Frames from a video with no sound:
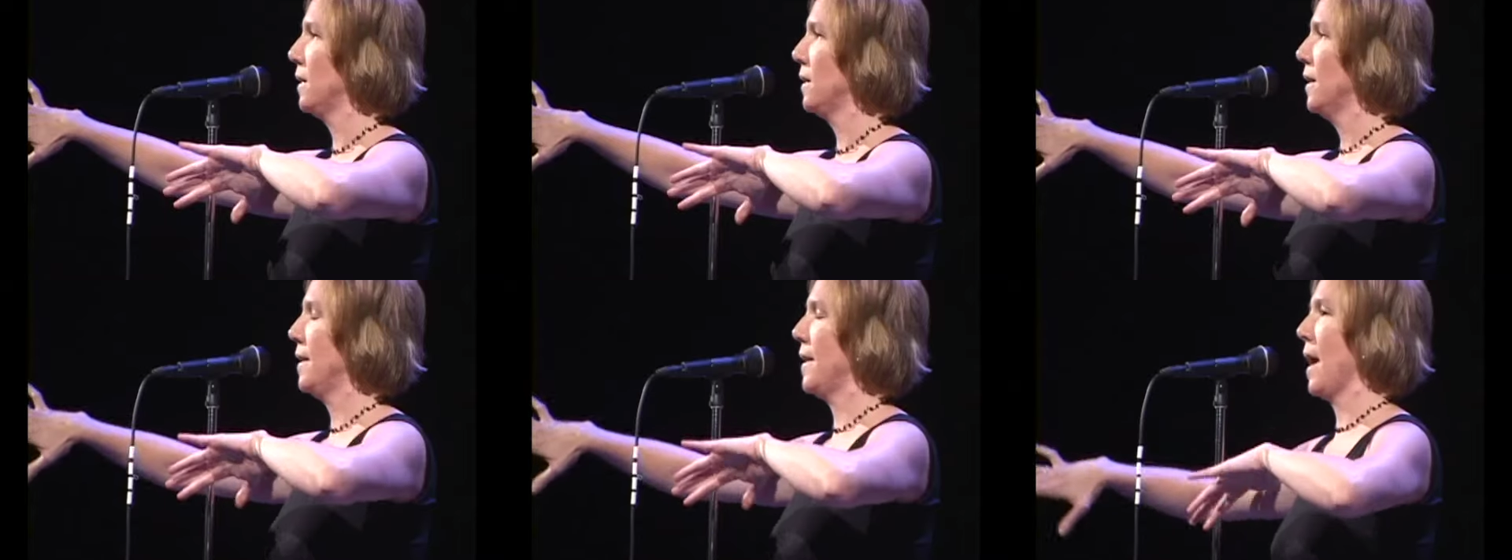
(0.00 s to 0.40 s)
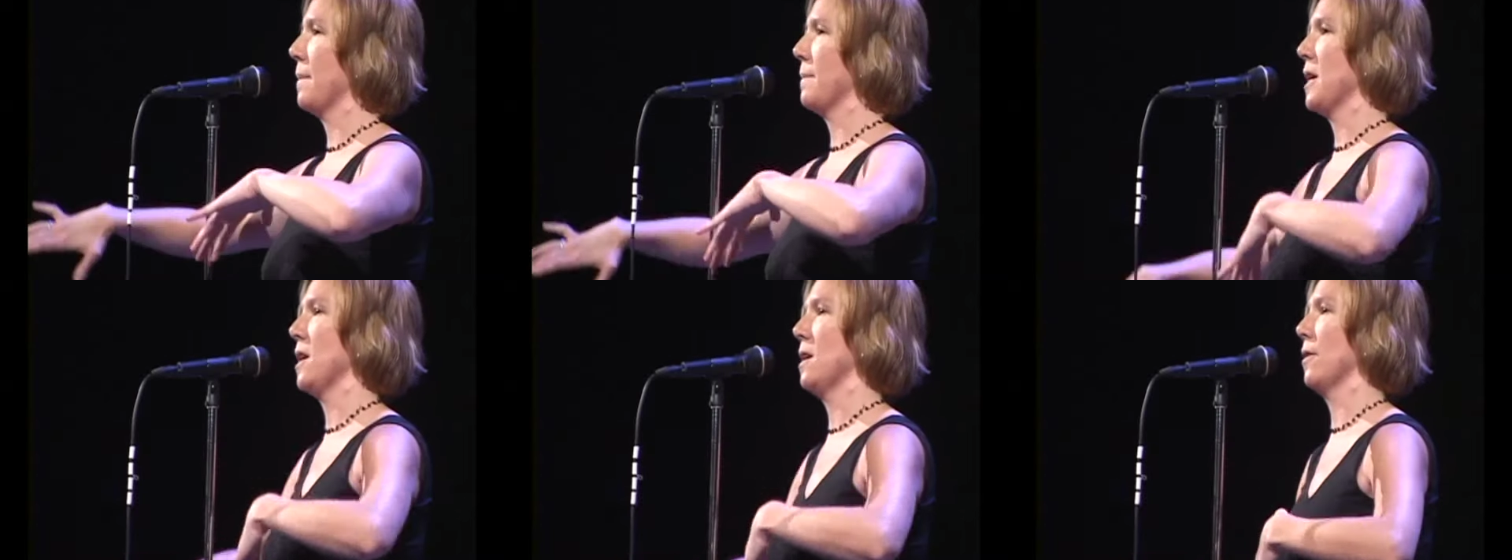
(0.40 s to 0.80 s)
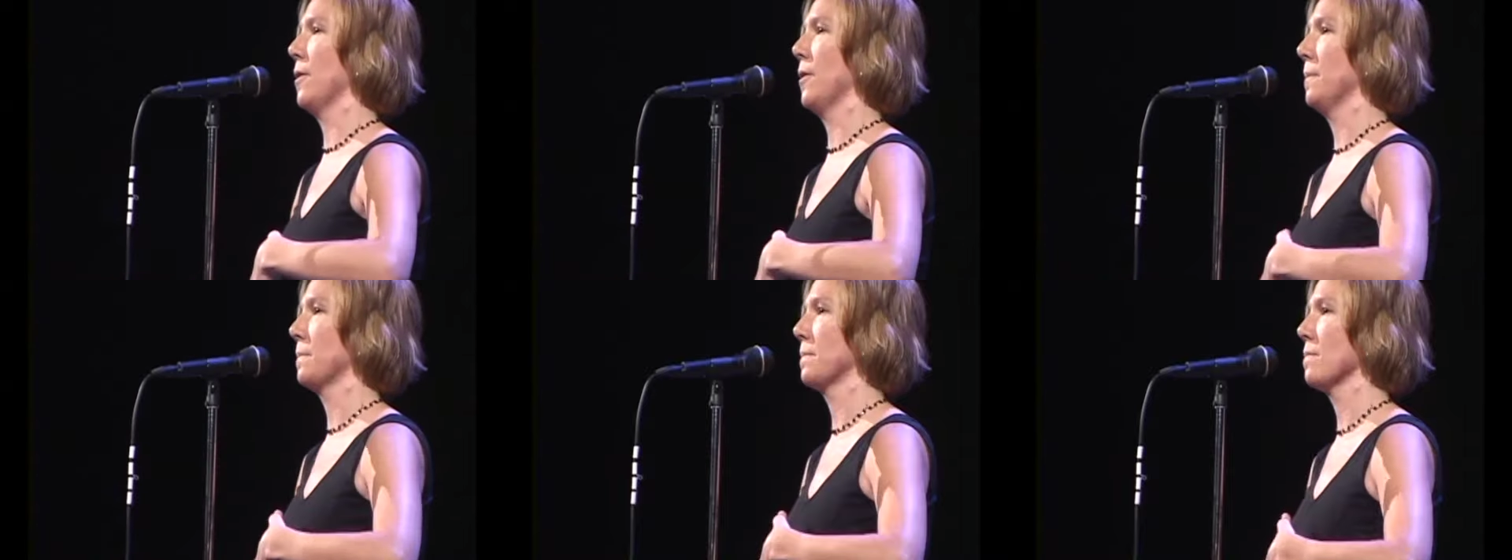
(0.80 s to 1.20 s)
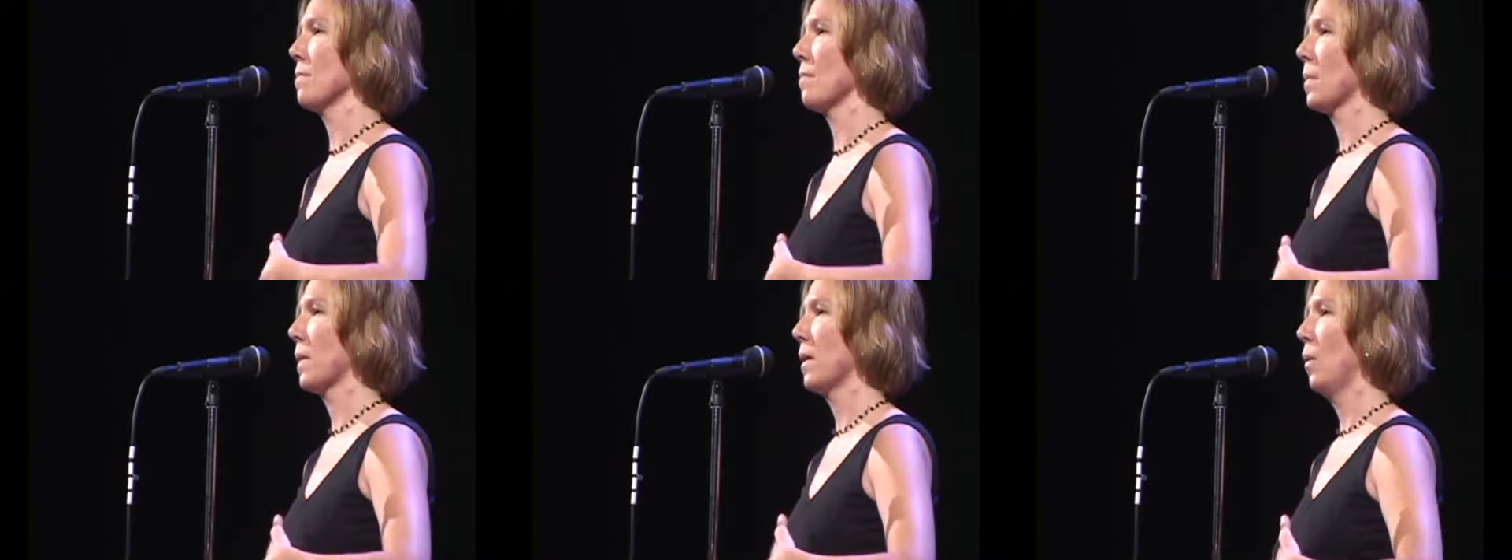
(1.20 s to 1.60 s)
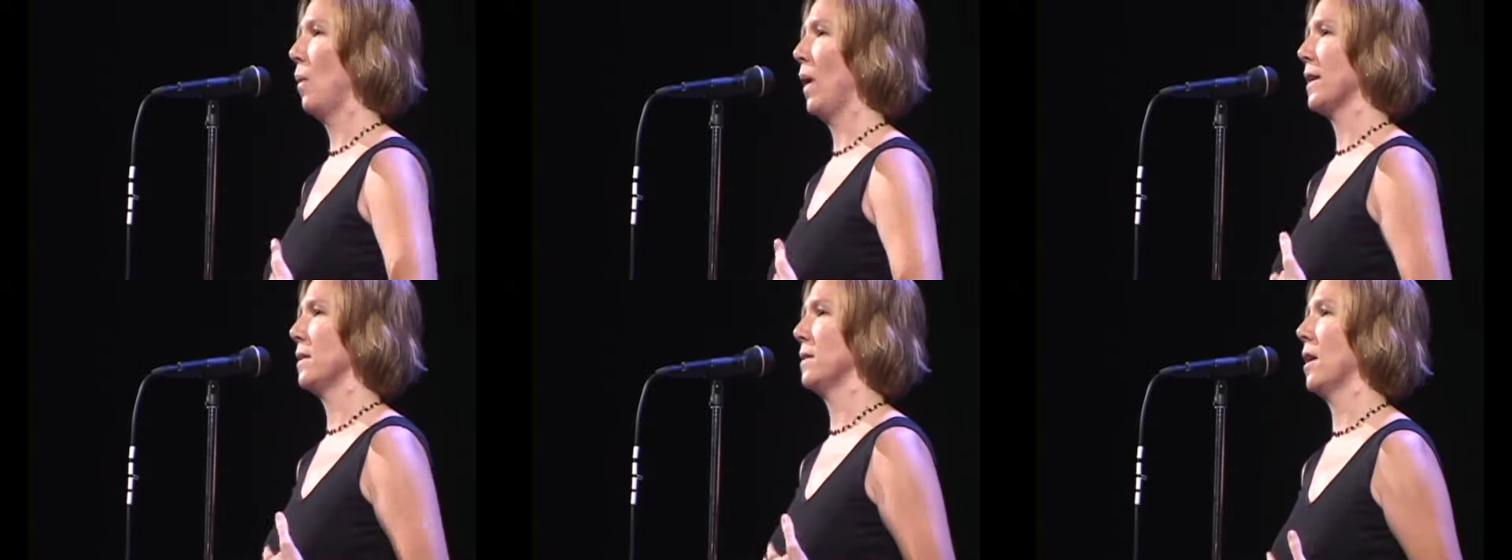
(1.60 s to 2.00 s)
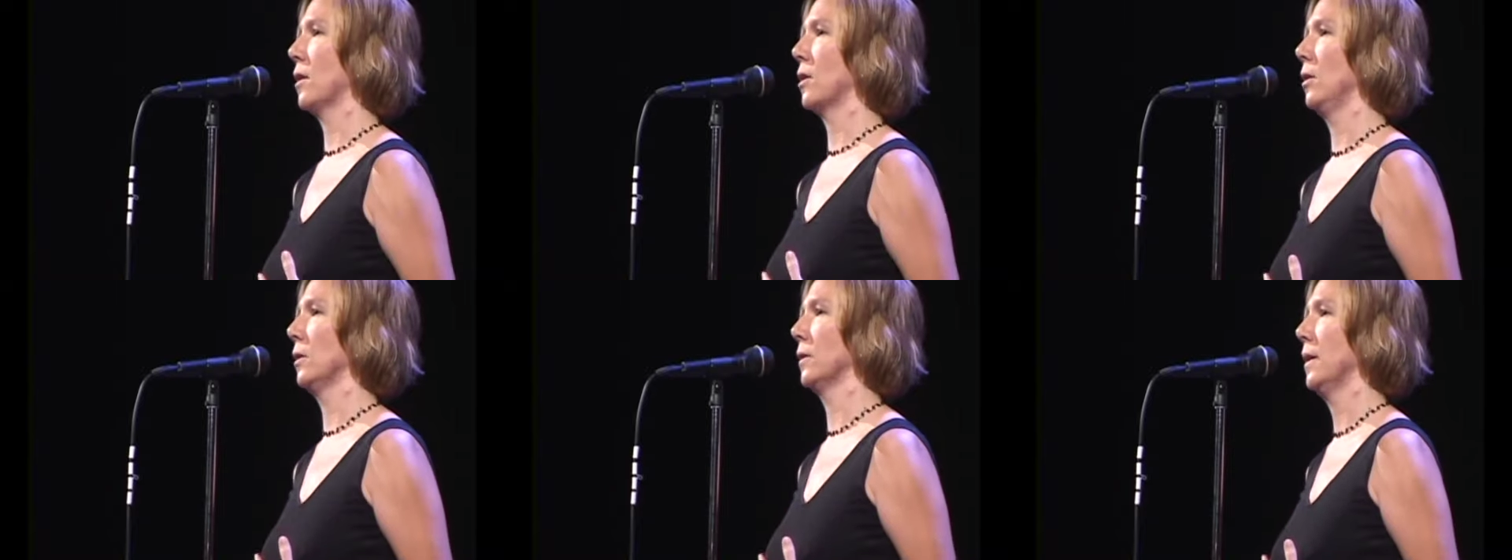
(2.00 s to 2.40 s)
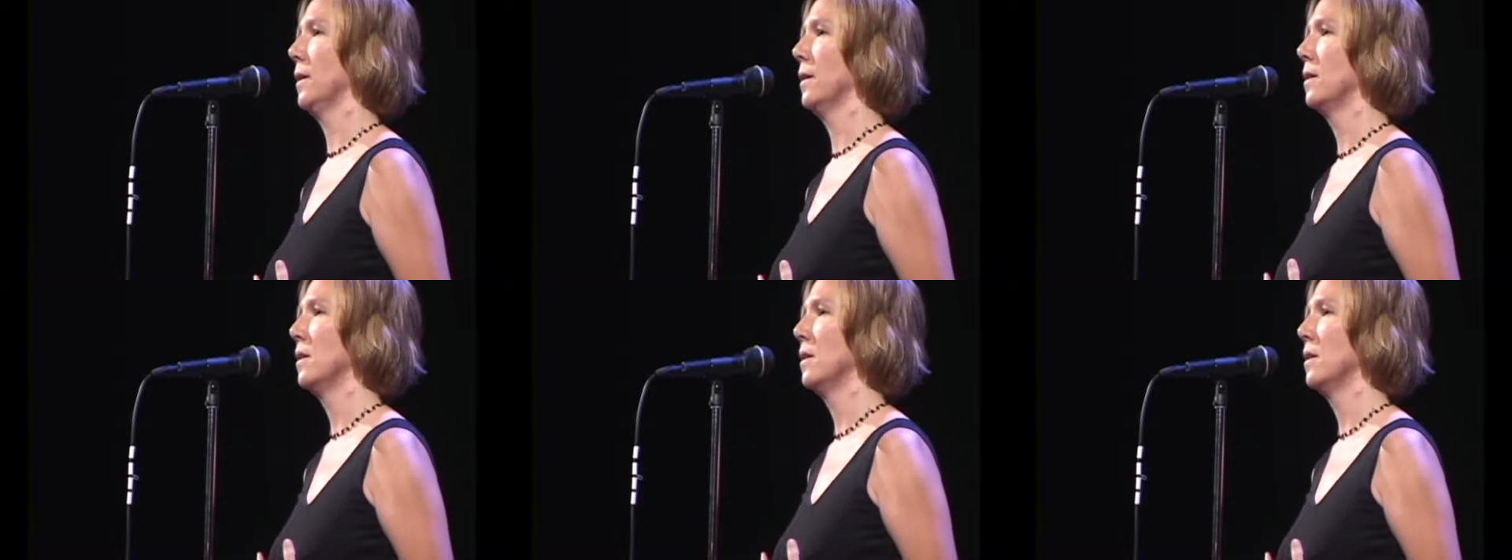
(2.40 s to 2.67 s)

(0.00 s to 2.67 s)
And I'm here, white knuckled,